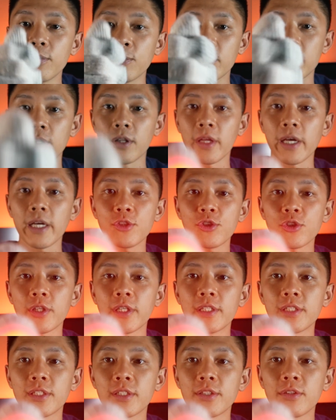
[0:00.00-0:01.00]
When the light
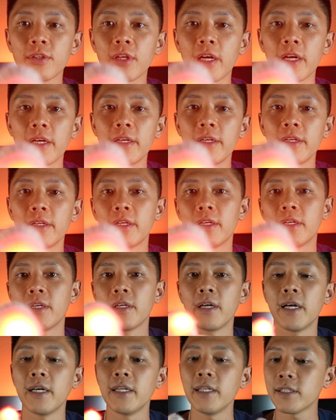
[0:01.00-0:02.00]
shines in your eye,
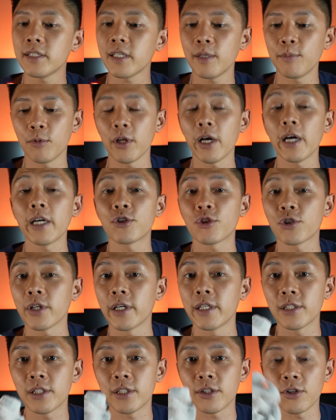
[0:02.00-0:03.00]
anytime light
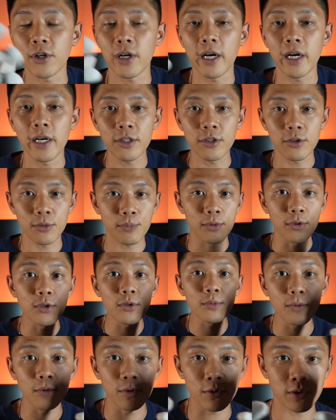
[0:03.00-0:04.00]
shines in your eye, your
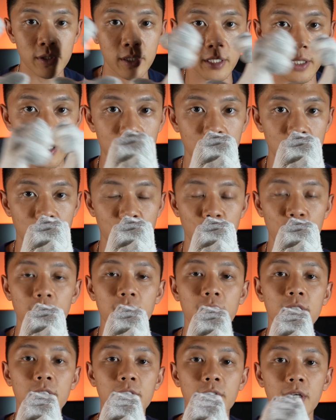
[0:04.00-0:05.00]
pupil is gonna
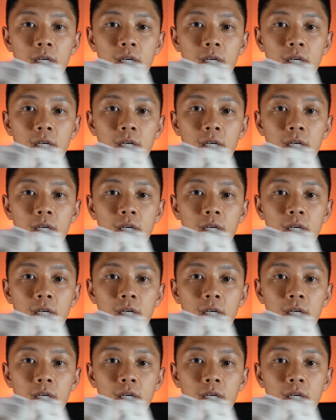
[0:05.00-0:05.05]
constrict